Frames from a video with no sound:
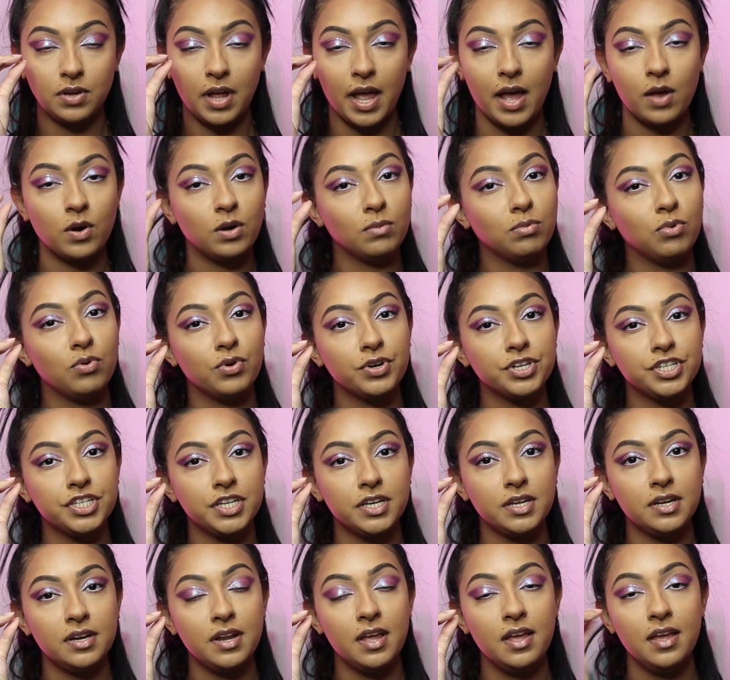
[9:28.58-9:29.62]
outer
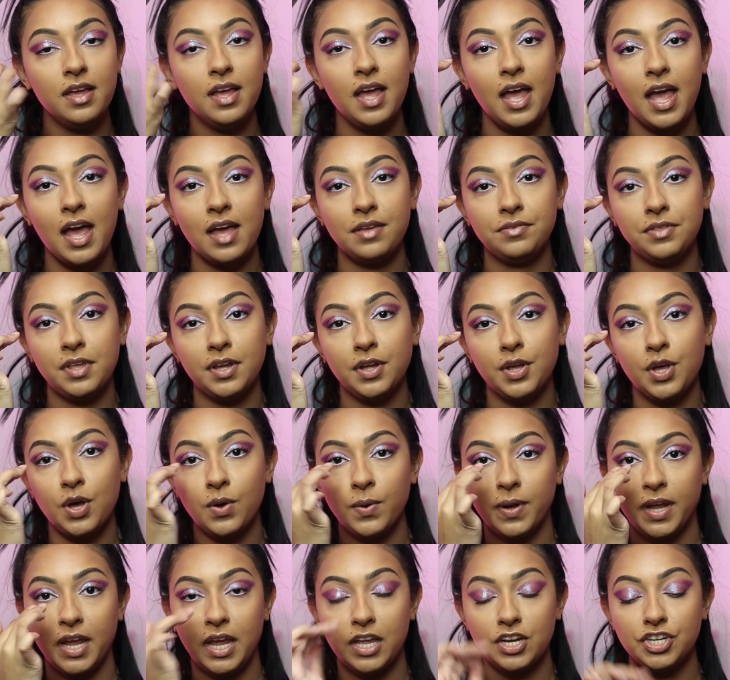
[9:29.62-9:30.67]
portion, and then
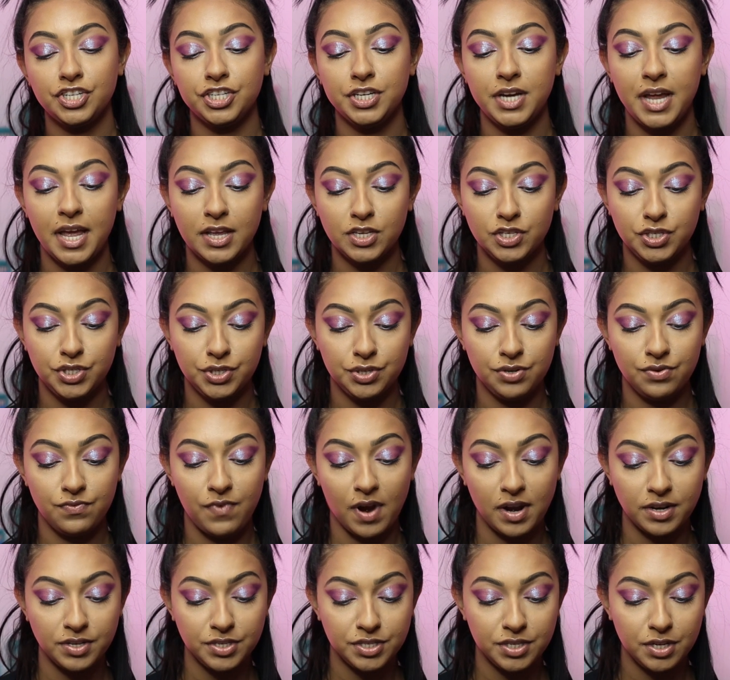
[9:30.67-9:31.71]
going in she has 2
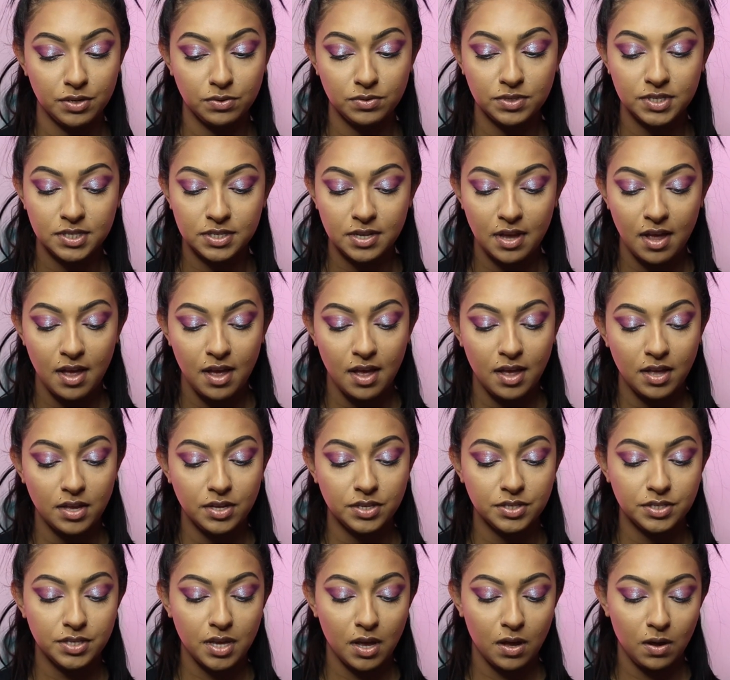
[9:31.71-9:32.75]
rhinestones.
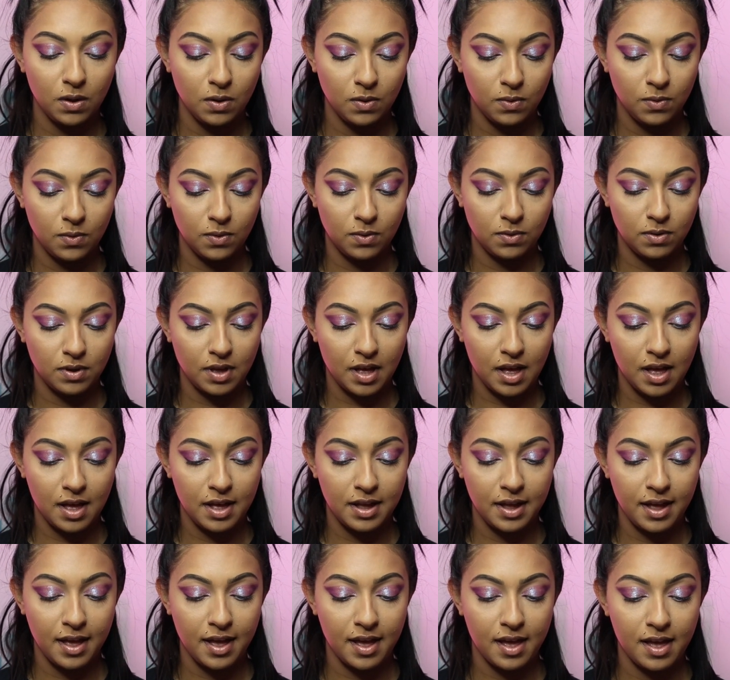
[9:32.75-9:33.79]
So
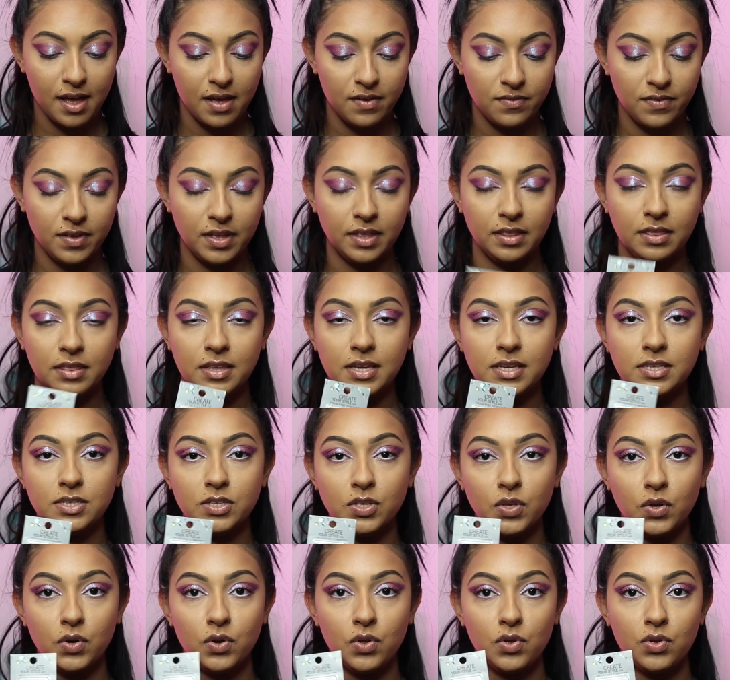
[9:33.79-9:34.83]
I have these
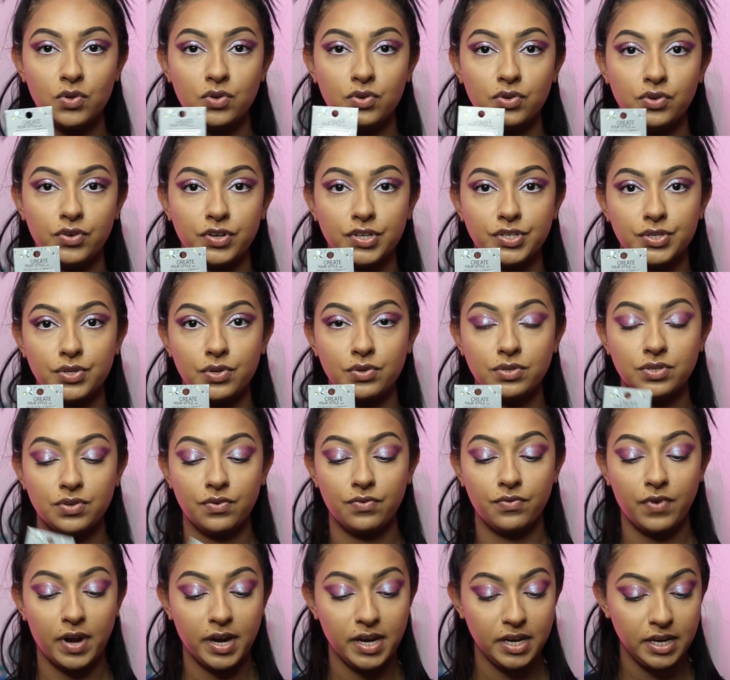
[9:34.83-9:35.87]
little crystals
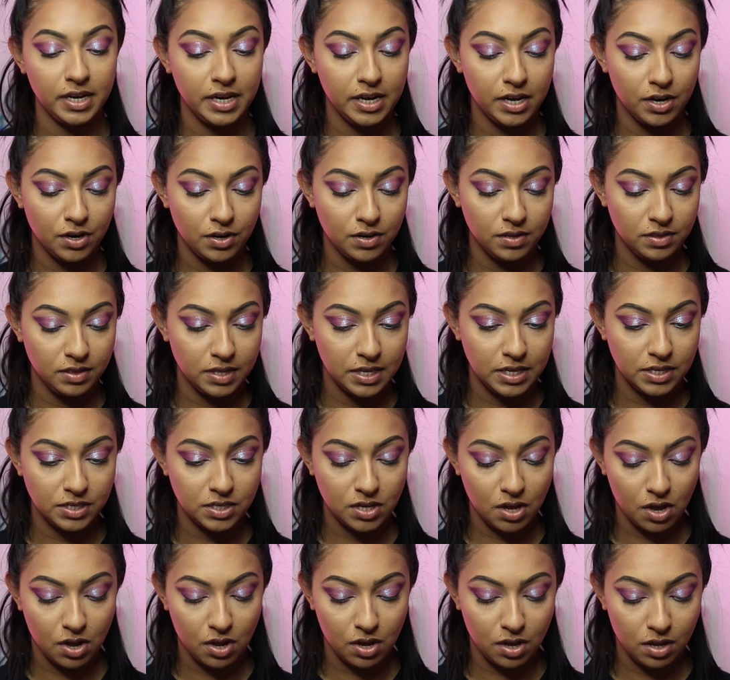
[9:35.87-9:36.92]
right here.
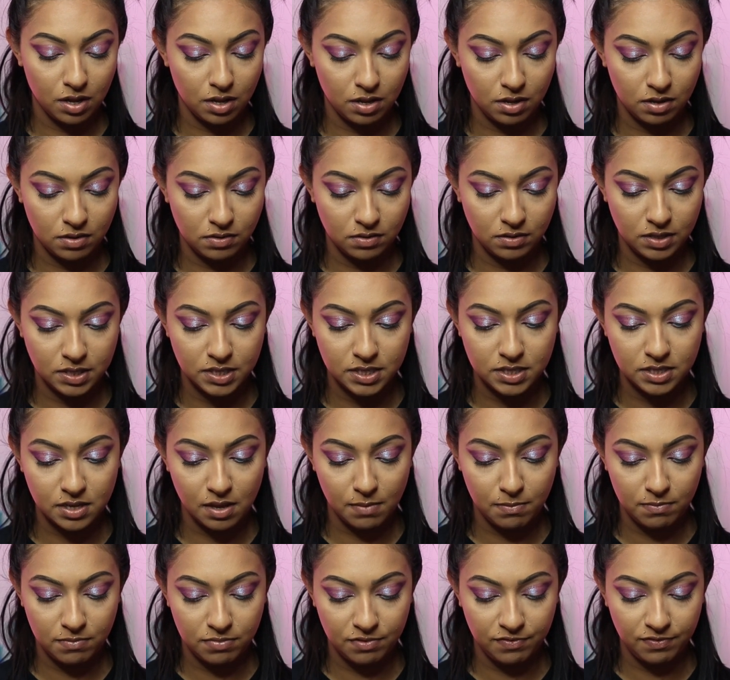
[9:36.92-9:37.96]
This is
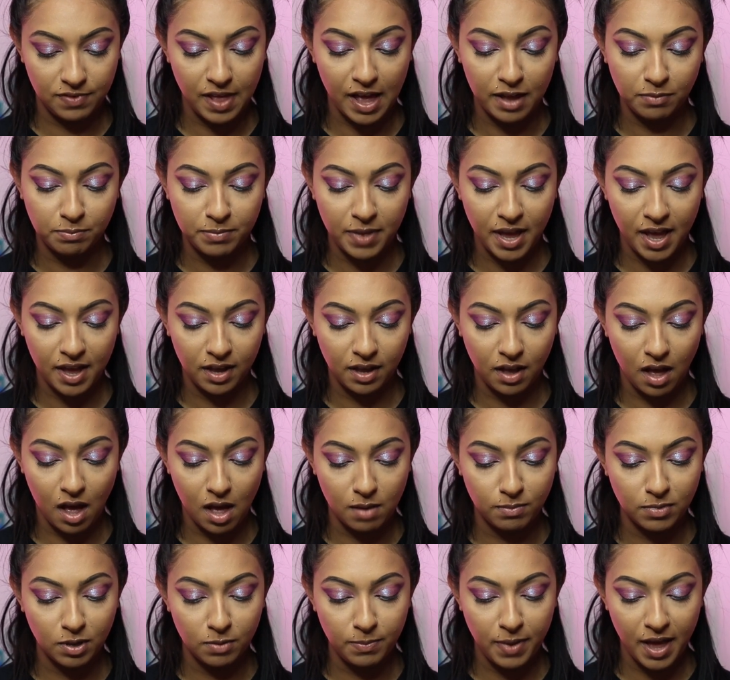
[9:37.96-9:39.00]
a flat back
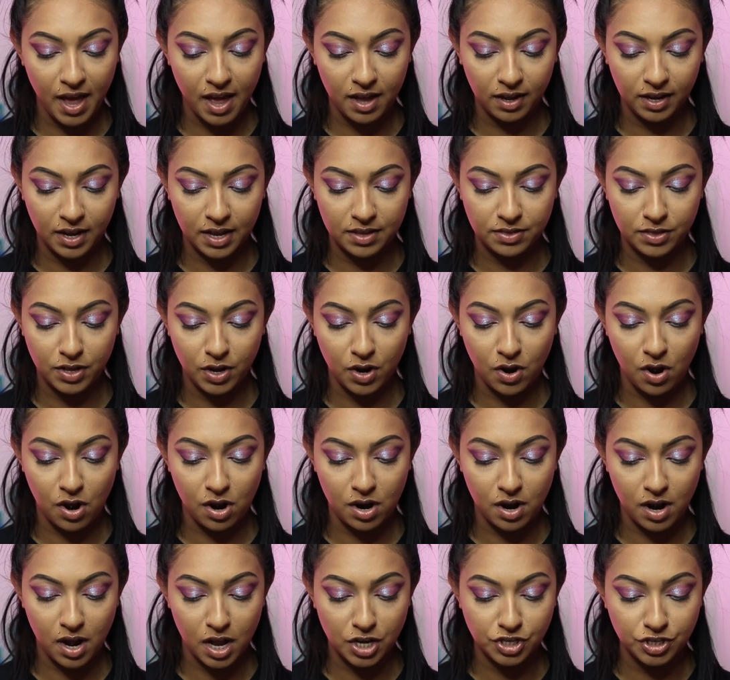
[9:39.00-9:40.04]
combo pack and there
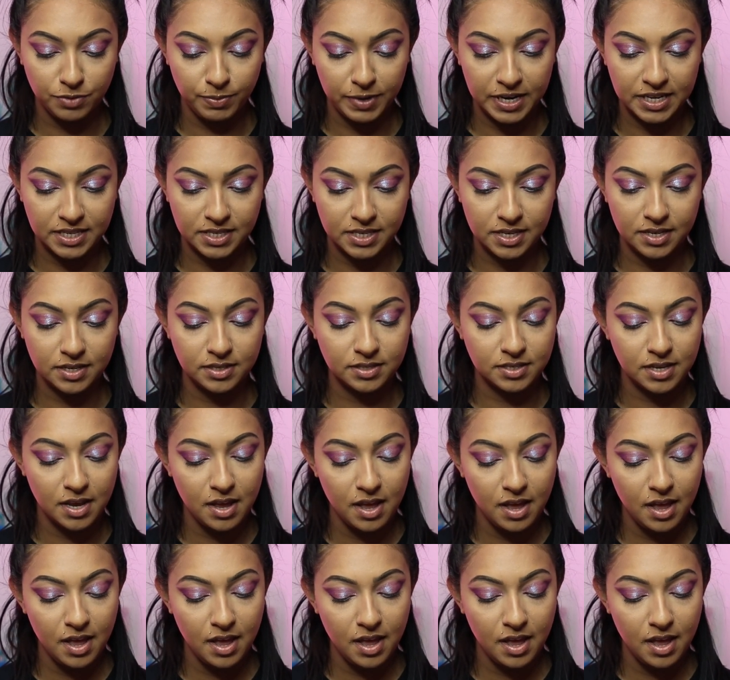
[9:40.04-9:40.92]
are 100 pieces